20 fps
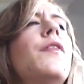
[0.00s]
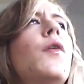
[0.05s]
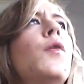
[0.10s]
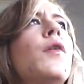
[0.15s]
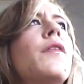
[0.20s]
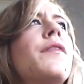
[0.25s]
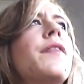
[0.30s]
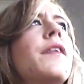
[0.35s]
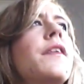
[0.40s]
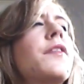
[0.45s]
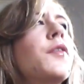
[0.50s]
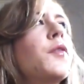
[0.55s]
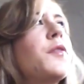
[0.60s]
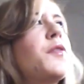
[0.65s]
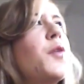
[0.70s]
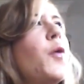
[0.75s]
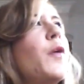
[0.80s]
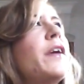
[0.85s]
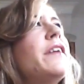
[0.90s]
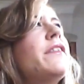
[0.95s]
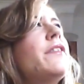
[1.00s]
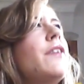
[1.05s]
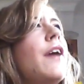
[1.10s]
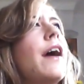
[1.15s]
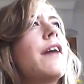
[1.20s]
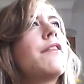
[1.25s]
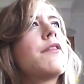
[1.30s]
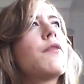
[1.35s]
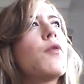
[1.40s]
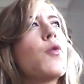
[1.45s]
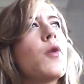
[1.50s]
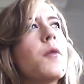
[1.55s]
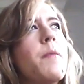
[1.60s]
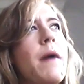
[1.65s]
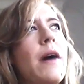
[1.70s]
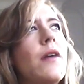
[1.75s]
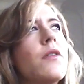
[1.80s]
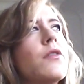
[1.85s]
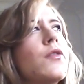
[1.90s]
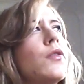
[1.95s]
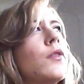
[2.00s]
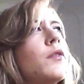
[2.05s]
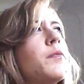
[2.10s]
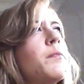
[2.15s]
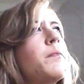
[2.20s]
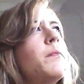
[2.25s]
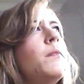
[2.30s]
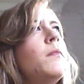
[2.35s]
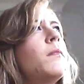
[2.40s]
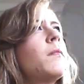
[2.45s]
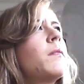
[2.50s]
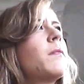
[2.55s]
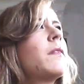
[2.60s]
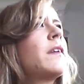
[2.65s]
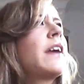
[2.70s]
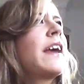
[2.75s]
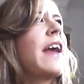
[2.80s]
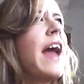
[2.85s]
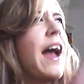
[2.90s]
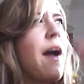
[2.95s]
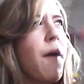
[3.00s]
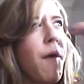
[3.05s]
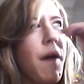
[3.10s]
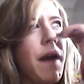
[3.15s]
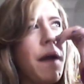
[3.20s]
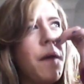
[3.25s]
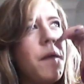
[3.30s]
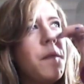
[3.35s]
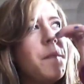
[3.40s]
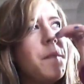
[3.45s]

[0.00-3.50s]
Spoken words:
of the sort of toys you have are all about sort of caring.